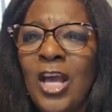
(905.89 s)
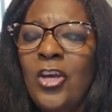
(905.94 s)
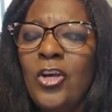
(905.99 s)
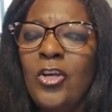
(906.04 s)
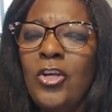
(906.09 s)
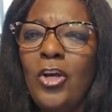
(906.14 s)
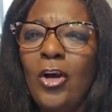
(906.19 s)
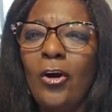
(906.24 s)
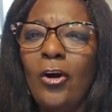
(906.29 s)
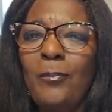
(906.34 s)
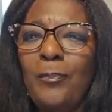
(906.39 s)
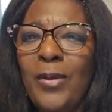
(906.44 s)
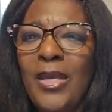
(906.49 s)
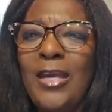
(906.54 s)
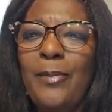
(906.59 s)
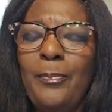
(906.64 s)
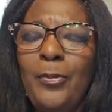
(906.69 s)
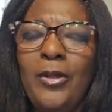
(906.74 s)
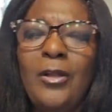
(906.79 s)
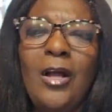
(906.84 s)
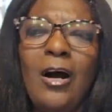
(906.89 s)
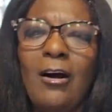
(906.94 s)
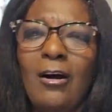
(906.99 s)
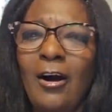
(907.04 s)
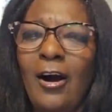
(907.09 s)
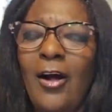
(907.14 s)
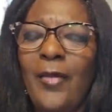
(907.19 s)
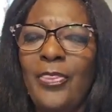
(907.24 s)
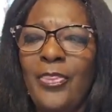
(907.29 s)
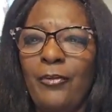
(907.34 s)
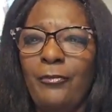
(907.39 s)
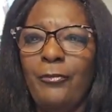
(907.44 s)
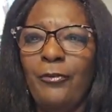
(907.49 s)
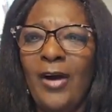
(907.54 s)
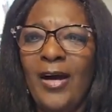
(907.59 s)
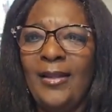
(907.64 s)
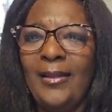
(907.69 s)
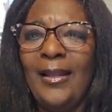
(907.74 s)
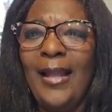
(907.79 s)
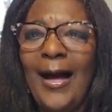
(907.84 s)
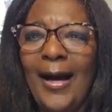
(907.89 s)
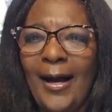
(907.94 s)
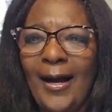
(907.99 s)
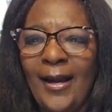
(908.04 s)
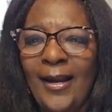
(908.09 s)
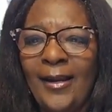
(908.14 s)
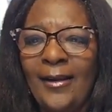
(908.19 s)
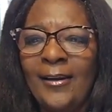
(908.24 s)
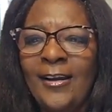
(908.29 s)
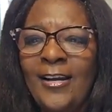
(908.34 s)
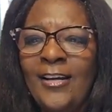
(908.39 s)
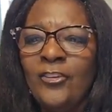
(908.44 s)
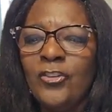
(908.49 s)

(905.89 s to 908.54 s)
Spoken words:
Your people are on the front line.